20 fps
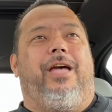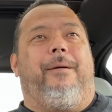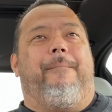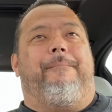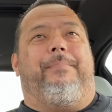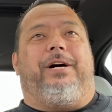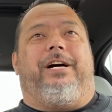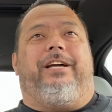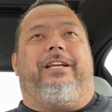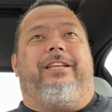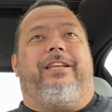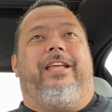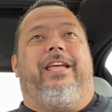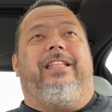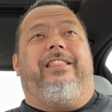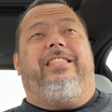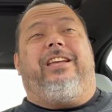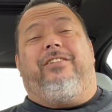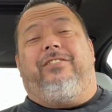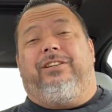But
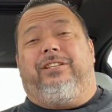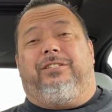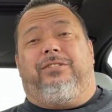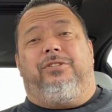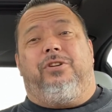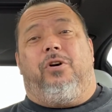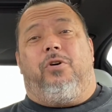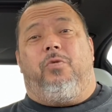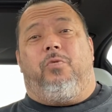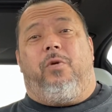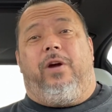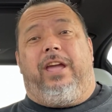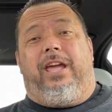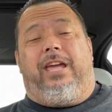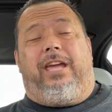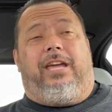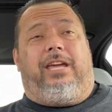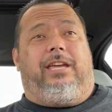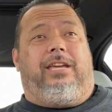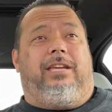there is no
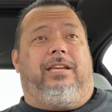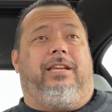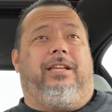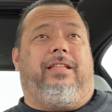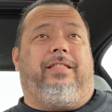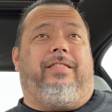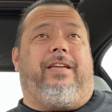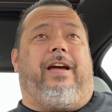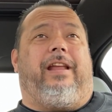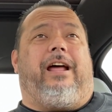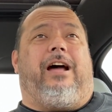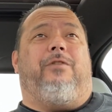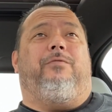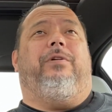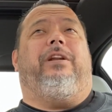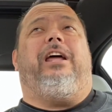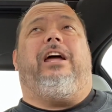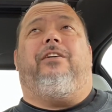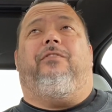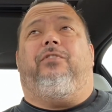way that I
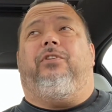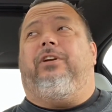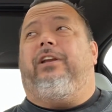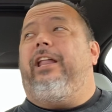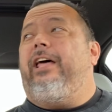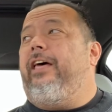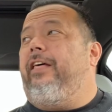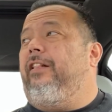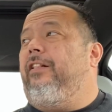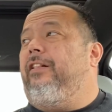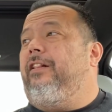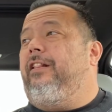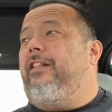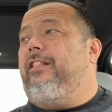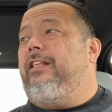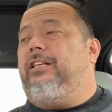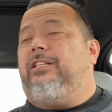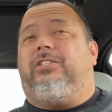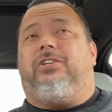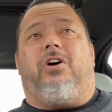would ever let
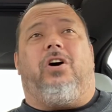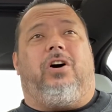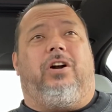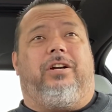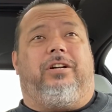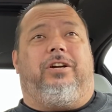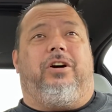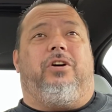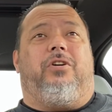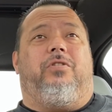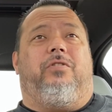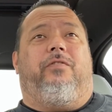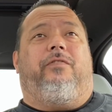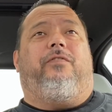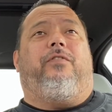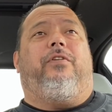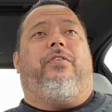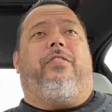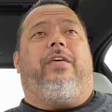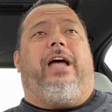this car go
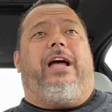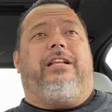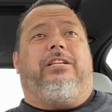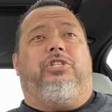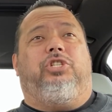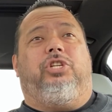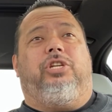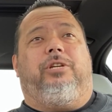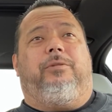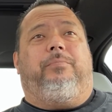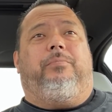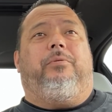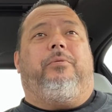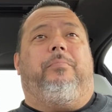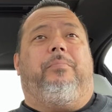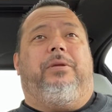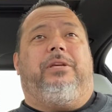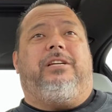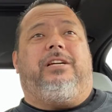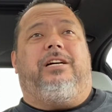for that cheap,
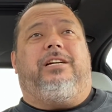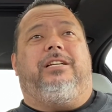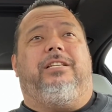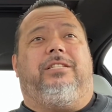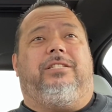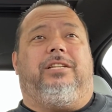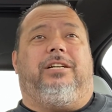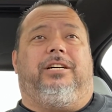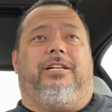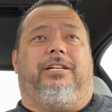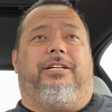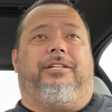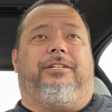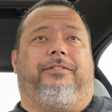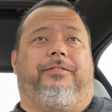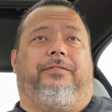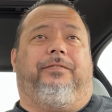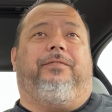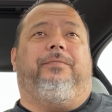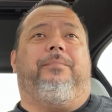because
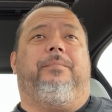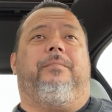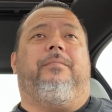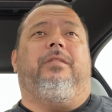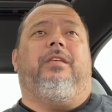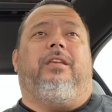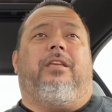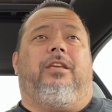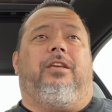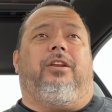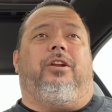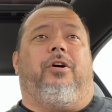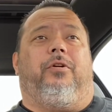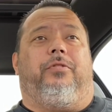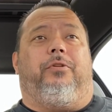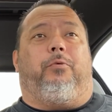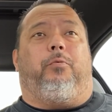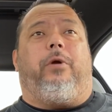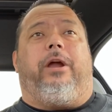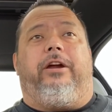of, you know,
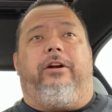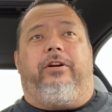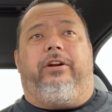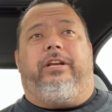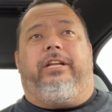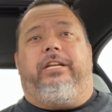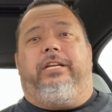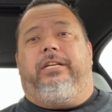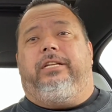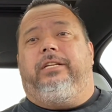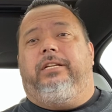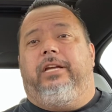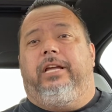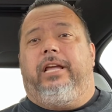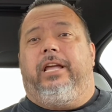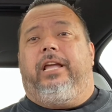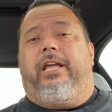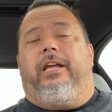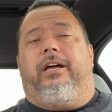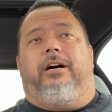the rarity
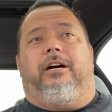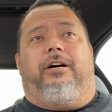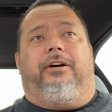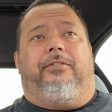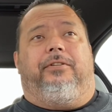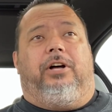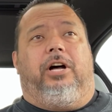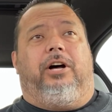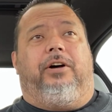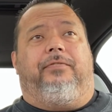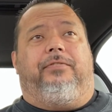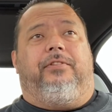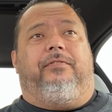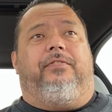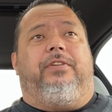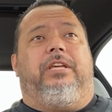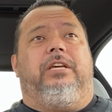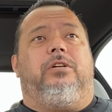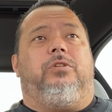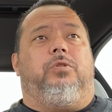of the
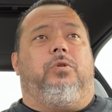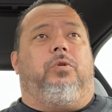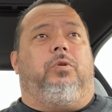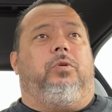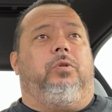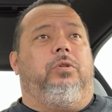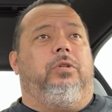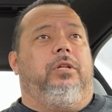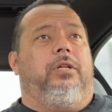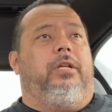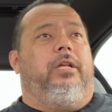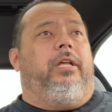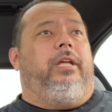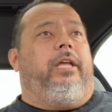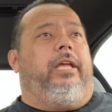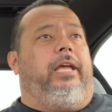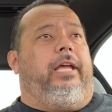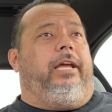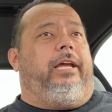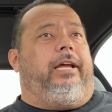vehicle.
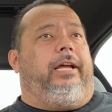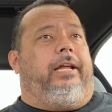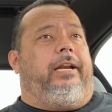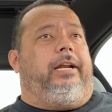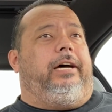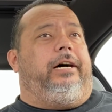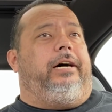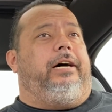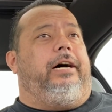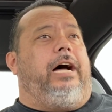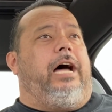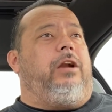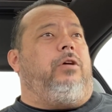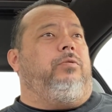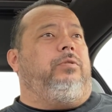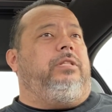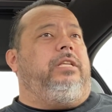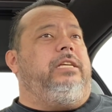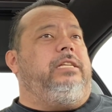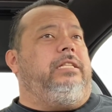And I
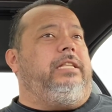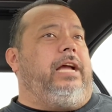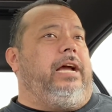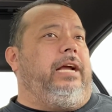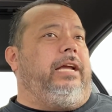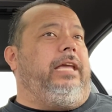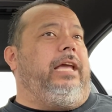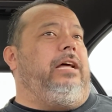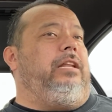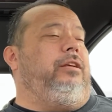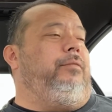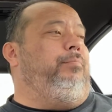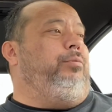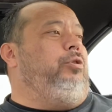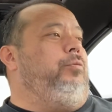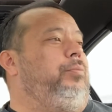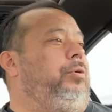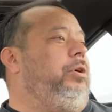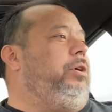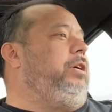don't think that Kelley
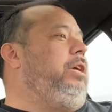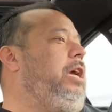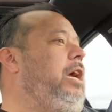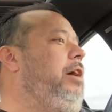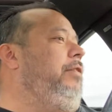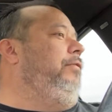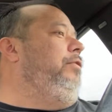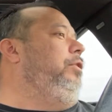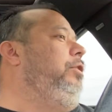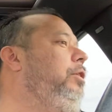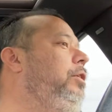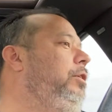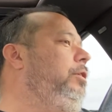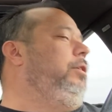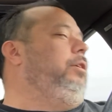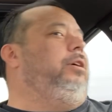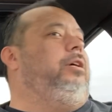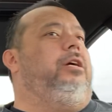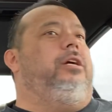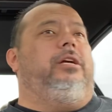Blue Book ever
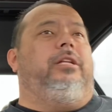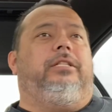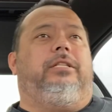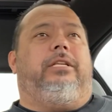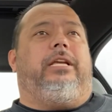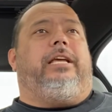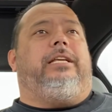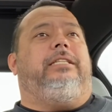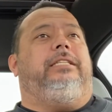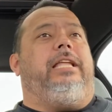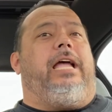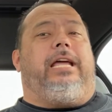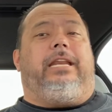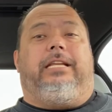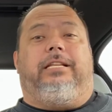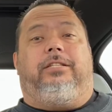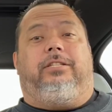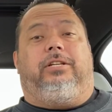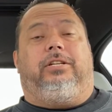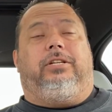takes that
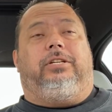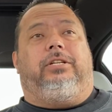into